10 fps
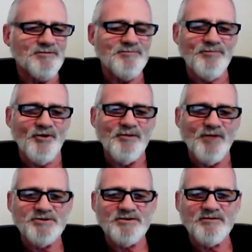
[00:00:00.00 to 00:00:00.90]
Pretty
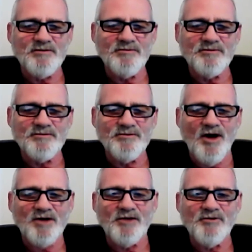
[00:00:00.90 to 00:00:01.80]
much
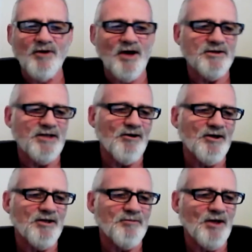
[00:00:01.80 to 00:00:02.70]
knocked out a lot of
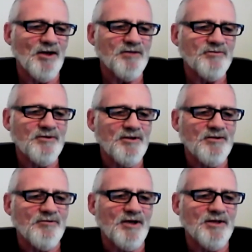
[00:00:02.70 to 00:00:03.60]
dairy in my life
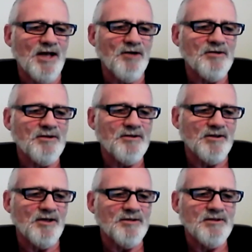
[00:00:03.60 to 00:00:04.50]
right now.
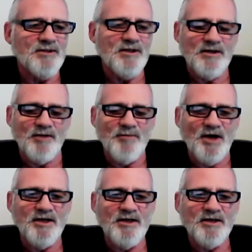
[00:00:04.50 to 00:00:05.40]
I'm
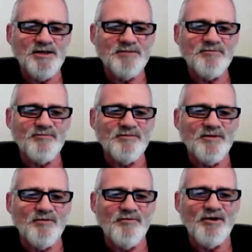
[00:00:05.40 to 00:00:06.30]
not eating
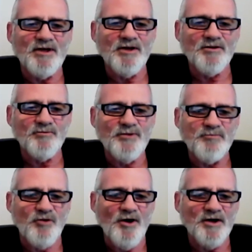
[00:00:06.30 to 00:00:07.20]
very little
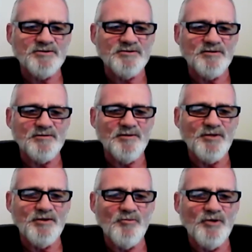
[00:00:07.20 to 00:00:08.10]
wheat products. I
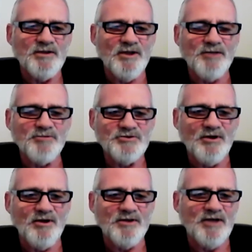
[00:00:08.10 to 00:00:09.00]
mean, I'm reading labels
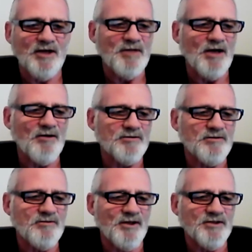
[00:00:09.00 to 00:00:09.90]
all the time now
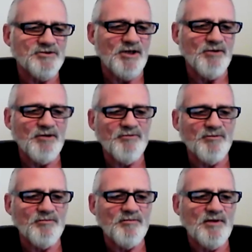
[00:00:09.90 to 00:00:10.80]
and trying to stay away from